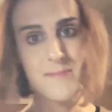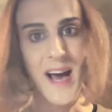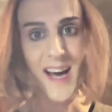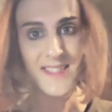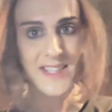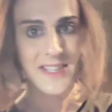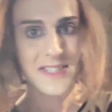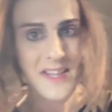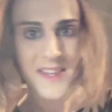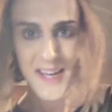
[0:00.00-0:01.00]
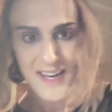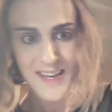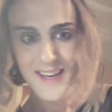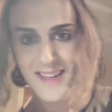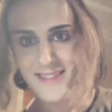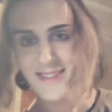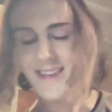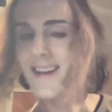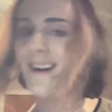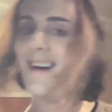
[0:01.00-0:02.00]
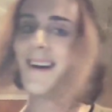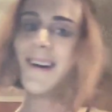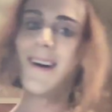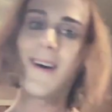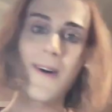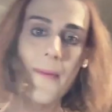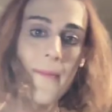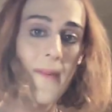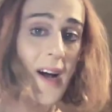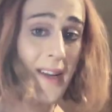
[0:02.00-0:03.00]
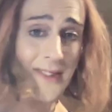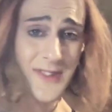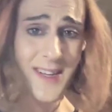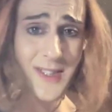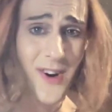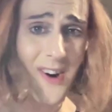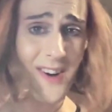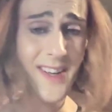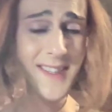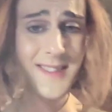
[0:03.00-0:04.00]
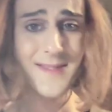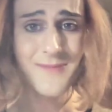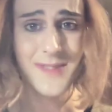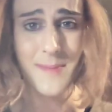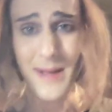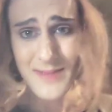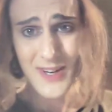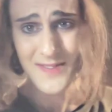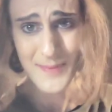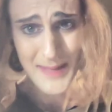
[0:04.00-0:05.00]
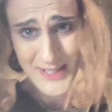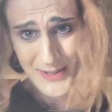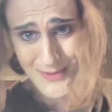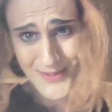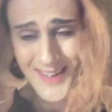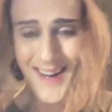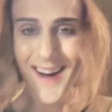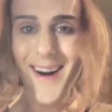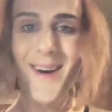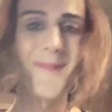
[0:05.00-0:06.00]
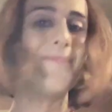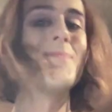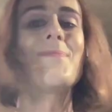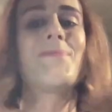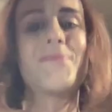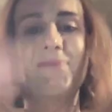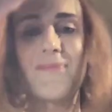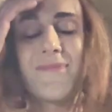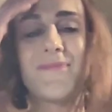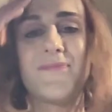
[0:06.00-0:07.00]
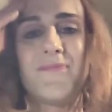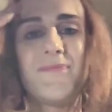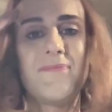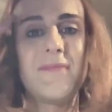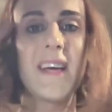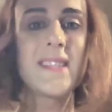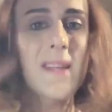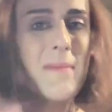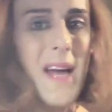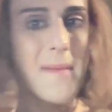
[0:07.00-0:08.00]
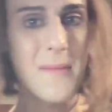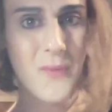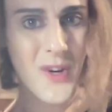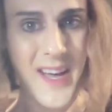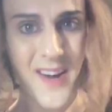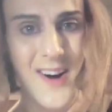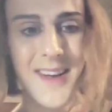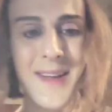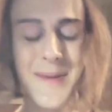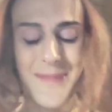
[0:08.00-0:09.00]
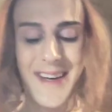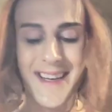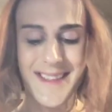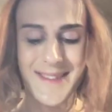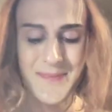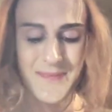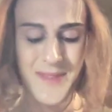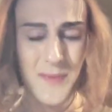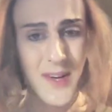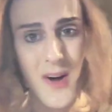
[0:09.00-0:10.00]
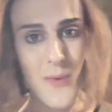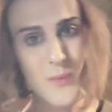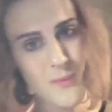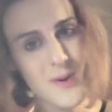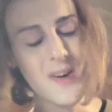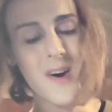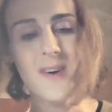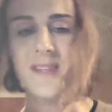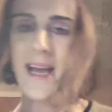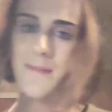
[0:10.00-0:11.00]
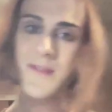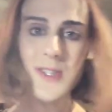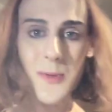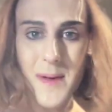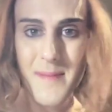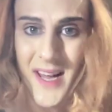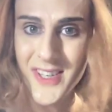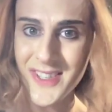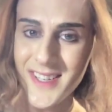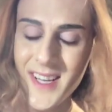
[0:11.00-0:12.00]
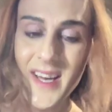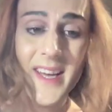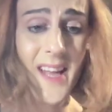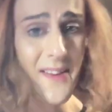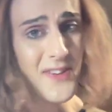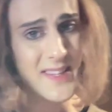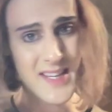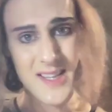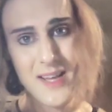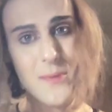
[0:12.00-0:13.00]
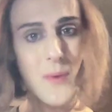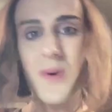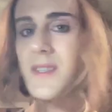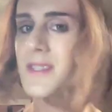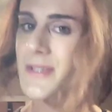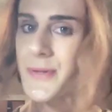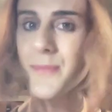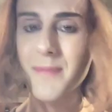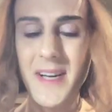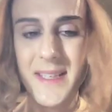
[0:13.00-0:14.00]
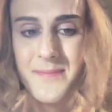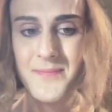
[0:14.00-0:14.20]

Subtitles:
passing is a thing, and I understand it's hard, and sometimes it's hard for me too. Um, it's something I'm working on, but and we all aim for a little bit better in everything that we want to do, but